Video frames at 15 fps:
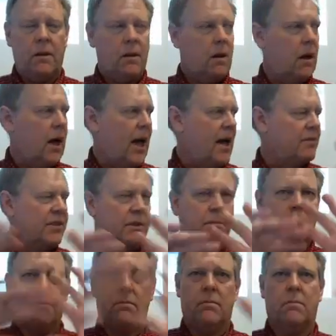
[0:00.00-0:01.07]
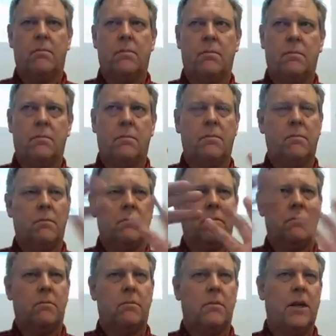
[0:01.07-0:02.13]
I have some
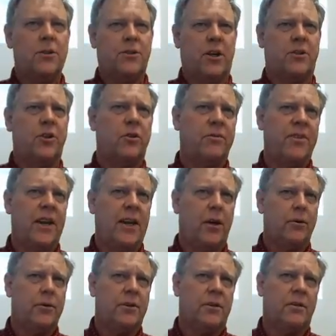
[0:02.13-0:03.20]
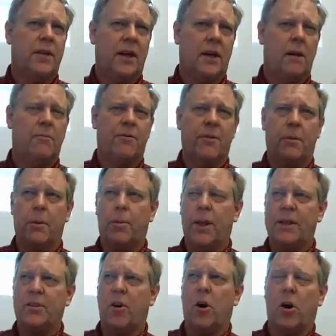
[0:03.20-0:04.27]
instructional videos that come from a
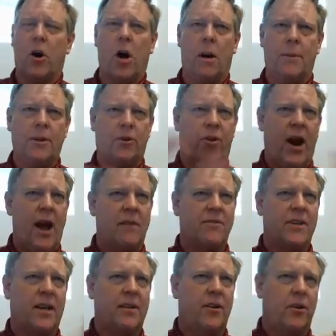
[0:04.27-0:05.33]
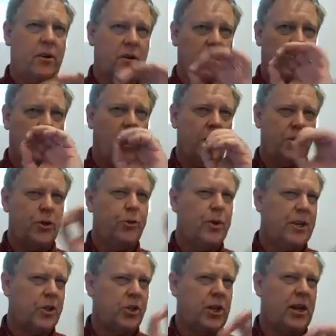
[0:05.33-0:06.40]
place called Common Craft, and they're
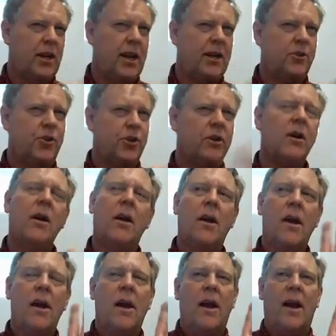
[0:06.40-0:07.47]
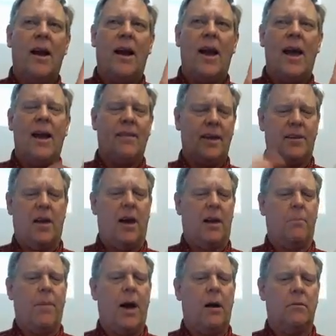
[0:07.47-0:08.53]
cartoonish in nature, and they
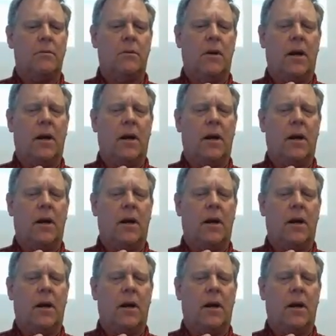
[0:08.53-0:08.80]
talk about